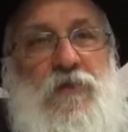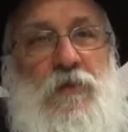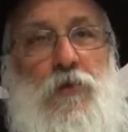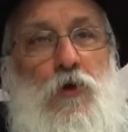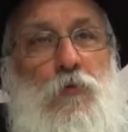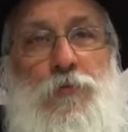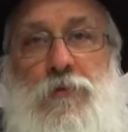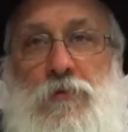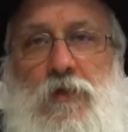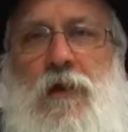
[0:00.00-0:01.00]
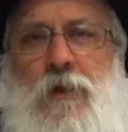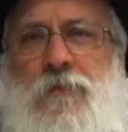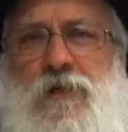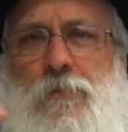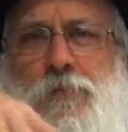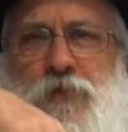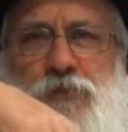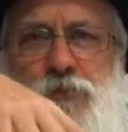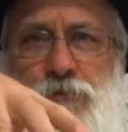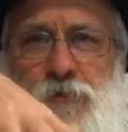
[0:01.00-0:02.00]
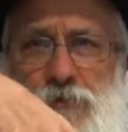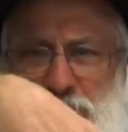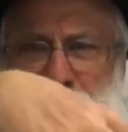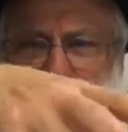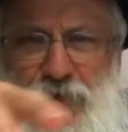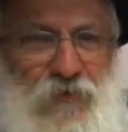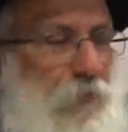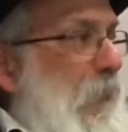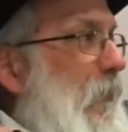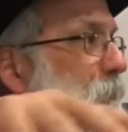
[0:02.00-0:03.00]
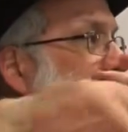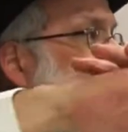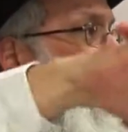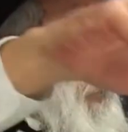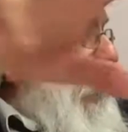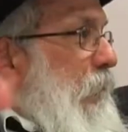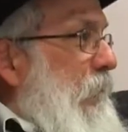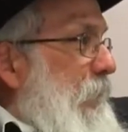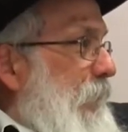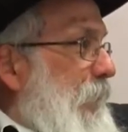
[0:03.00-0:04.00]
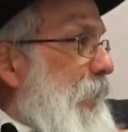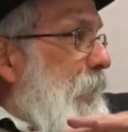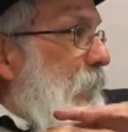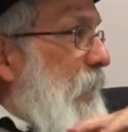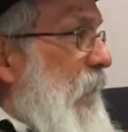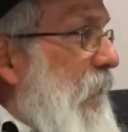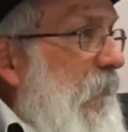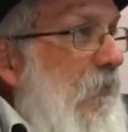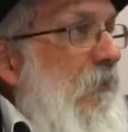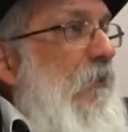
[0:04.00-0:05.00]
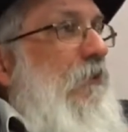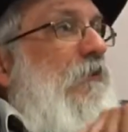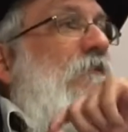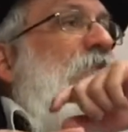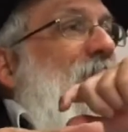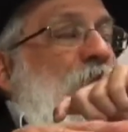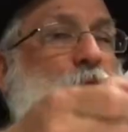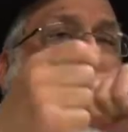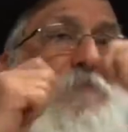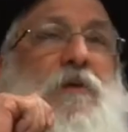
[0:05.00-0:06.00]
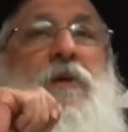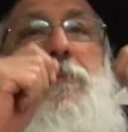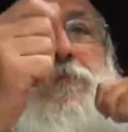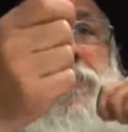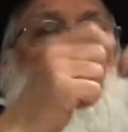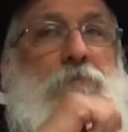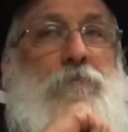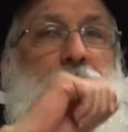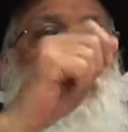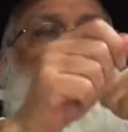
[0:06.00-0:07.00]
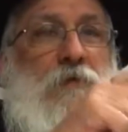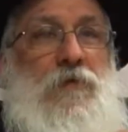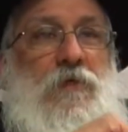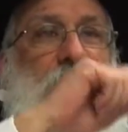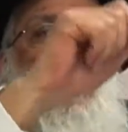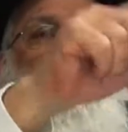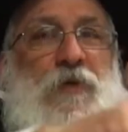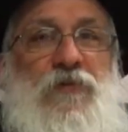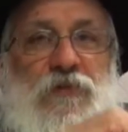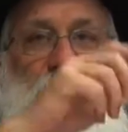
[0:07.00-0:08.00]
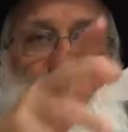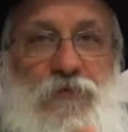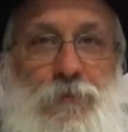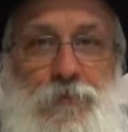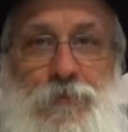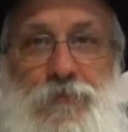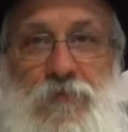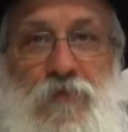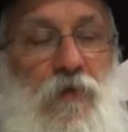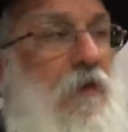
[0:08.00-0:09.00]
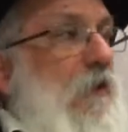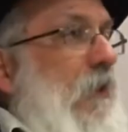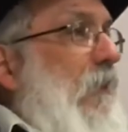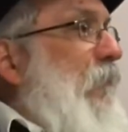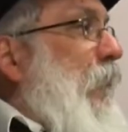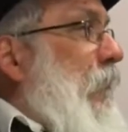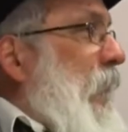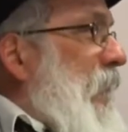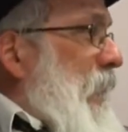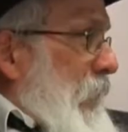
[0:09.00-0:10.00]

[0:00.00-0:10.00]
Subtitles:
globe. I mean, a picture on a piece of paper of the world. The father ripped it up into pieces and then